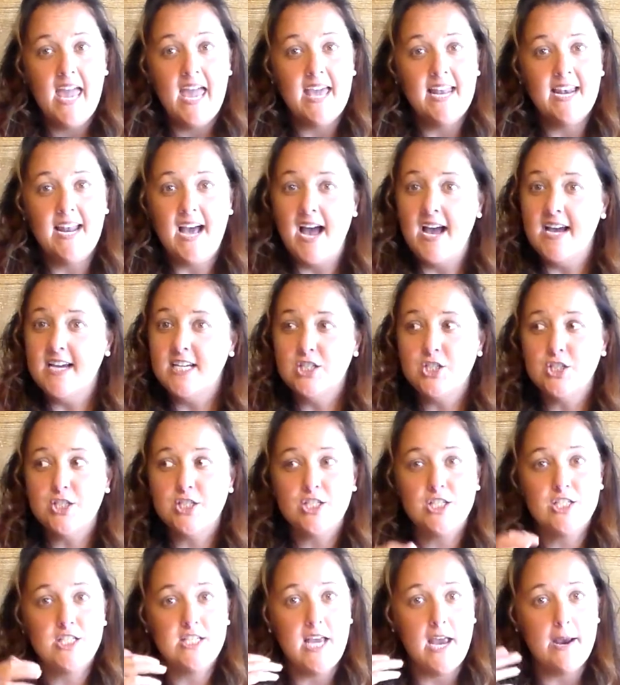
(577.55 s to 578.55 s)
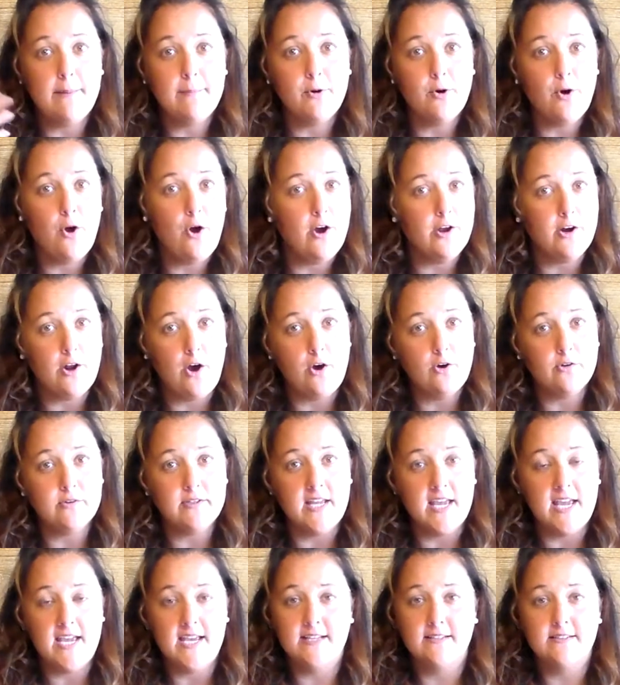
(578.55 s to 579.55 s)
And I could just yammer on
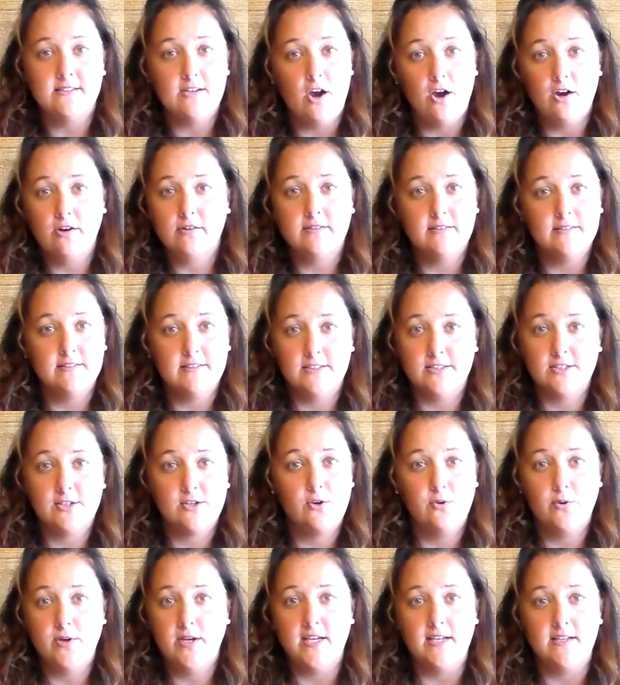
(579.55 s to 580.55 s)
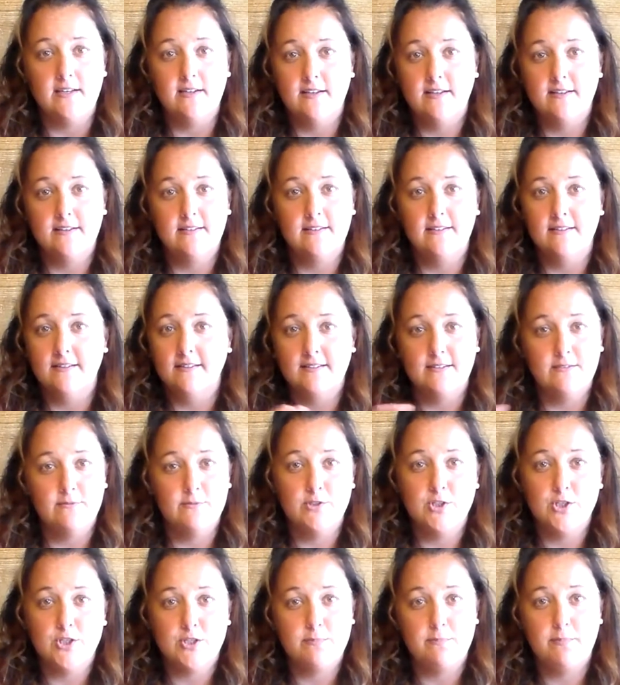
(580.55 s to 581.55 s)
all day and talk to the screen and it
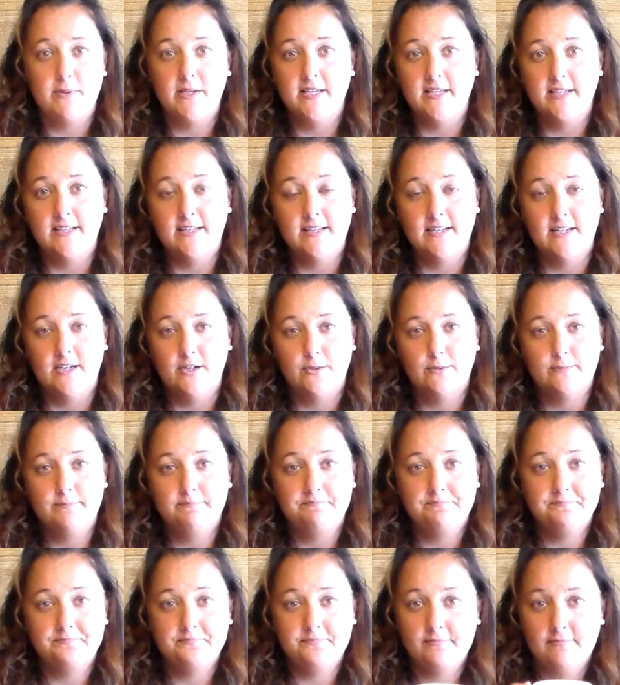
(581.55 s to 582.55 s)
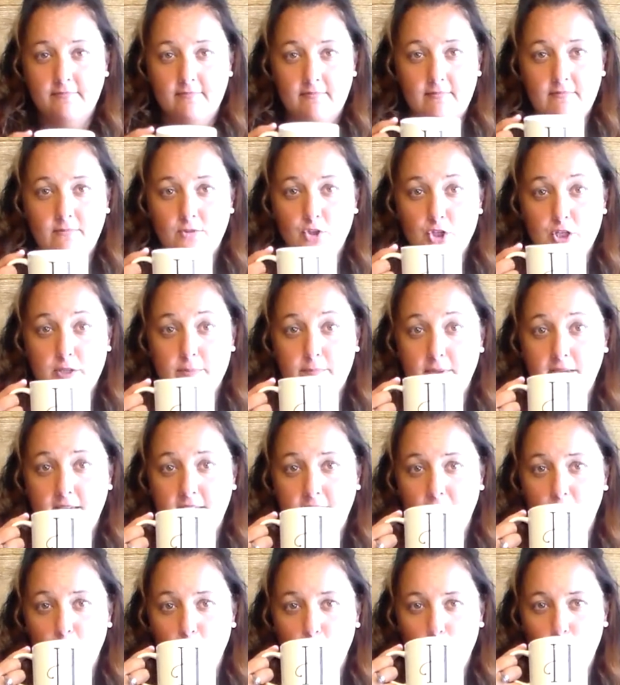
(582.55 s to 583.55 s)
would just be, you know, just
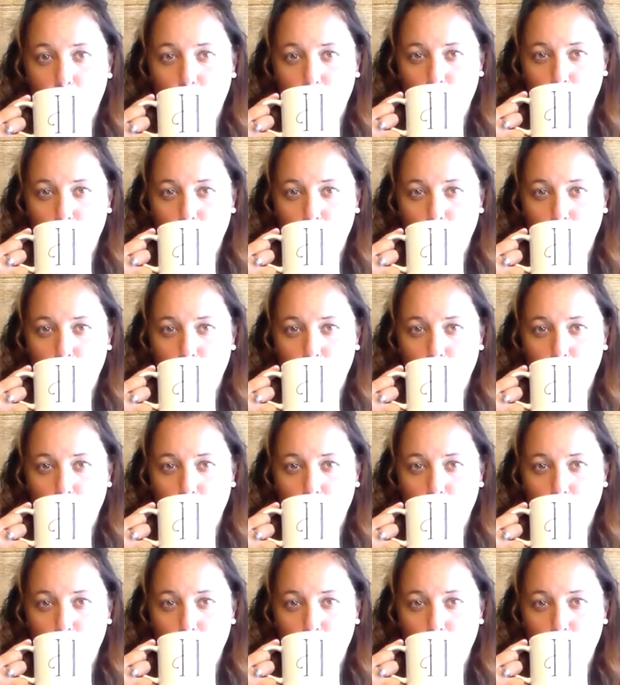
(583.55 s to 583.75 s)
me.